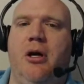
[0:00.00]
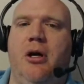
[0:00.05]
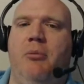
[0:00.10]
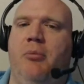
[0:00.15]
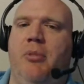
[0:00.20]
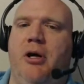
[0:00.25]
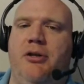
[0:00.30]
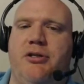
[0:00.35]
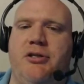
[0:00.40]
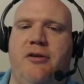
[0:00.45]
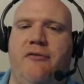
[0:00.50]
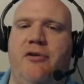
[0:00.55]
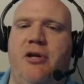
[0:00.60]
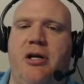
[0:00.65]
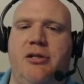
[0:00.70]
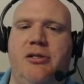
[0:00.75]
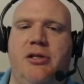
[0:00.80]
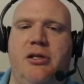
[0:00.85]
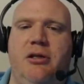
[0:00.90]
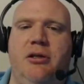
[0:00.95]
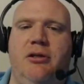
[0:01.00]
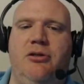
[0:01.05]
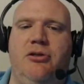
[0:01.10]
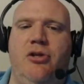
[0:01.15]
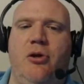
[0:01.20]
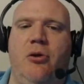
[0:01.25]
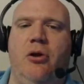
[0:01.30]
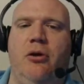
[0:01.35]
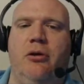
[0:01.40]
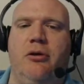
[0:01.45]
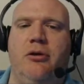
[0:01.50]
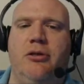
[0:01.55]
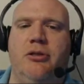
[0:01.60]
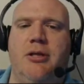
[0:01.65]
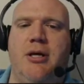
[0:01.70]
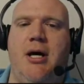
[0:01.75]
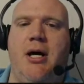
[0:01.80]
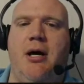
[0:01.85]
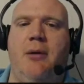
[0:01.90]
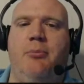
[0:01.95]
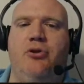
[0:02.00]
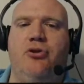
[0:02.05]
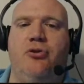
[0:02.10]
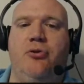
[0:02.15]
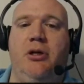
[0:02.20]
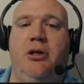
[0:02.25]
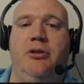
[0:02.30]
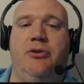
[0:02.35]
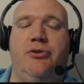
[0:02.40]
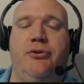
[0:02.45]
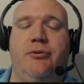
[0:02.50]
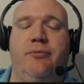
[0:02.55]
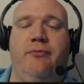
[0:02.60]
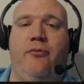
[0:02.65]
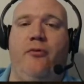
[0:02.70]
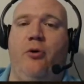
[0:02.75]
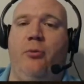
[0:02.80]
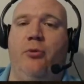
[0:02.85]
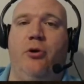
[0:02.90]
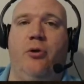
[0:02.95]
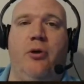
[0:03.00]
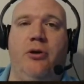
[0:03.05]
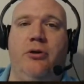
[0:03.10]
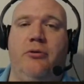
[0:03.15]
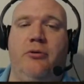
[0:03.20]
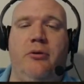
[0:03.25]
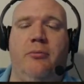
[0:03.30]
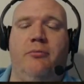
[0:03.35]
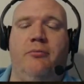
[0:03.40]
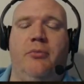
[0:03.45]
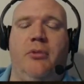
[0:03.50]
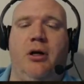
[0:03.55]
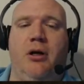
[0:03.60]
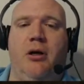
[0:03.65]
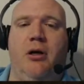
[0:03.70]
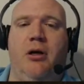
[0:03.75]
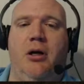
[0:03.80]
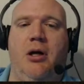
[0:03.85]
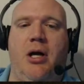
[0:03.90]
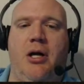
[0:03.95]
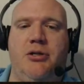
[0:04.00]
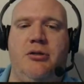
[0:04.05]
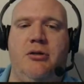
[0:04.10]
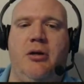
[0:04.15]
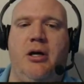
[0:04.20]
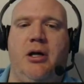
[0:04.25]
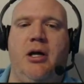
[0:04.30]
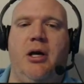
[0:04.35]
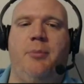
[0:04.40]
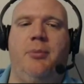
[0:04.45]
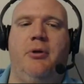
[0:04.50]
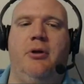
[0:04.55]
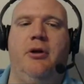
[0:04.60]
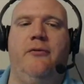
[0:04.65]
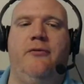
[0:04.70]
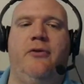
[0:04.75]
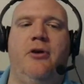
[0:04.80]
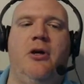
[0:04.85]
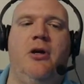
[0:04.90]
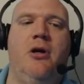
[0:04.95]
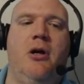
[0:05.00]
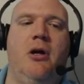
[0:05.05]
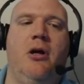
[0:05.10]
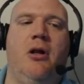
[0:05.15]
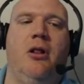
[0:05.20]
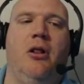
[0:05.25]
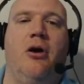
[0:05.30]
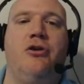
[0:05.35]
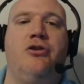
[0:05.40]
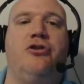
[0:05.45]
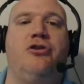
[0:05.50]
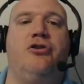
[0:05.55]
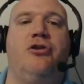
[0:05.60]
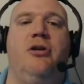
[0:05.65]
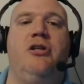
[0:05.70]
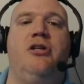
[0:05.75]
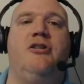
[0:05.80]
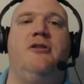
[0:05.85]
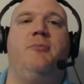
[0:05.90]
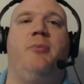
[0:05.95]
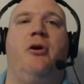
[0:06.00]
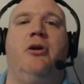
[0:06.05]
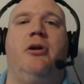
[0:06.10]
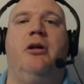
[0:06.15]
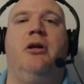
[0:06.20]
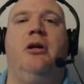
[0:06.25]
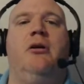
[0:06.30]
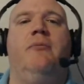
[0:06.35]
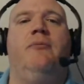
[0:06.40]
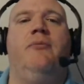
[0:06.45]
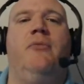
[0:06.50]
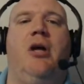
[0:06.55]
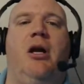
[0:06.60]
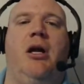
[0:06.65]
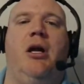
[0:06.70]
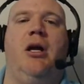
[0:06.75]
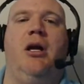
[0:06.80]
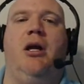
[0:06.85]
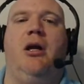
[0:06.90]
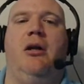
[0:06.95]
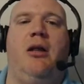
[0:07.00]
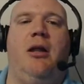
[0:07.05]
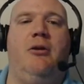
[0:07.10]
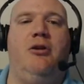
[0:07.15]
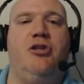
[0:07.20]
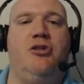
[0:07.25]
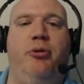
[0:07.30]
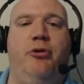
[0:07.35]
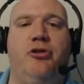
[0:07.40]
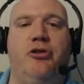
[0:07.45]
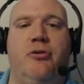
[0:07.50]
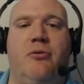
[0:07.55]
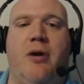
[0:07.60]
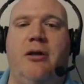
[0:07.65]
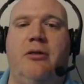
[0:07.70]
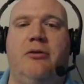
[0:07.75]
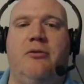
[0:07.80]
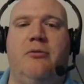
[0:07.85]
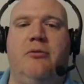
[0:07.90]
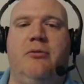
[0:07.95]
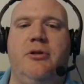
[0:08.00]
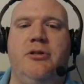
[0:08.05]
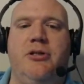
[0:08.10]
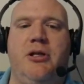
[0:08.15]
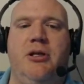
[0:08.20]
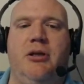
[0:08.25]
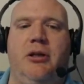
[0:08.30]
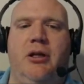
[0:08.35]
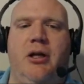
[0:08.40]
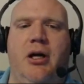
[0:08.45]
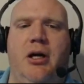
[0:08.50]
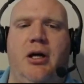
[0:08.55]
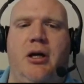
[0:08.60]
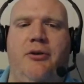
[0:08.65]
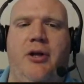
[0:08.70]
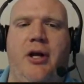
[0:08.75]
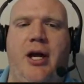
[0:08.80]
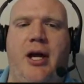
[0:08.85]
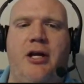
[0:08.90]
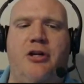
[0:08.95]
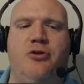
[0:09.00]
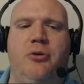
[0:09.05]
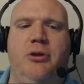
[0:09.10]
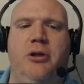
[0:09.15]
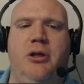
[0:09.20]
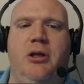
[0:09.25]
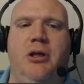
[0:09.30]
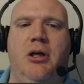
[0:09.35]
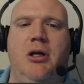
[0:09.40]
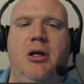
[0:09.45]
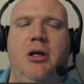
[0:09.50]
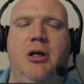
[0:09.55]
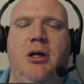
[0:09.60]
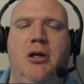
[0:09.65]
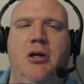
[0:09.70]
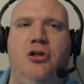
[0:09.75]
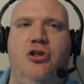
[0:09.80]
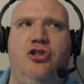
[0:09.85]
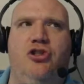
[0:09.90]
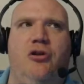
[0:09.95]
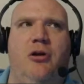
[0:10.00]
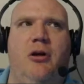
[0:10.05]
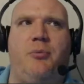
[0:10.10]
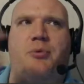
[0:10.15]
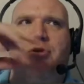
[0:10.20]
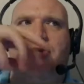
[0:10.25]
but the 7-high ceilings no longer stop trees from growing through them. I still had a couple of large trees spawn in here, and they just pushed right through the ceiling. They actually showed up as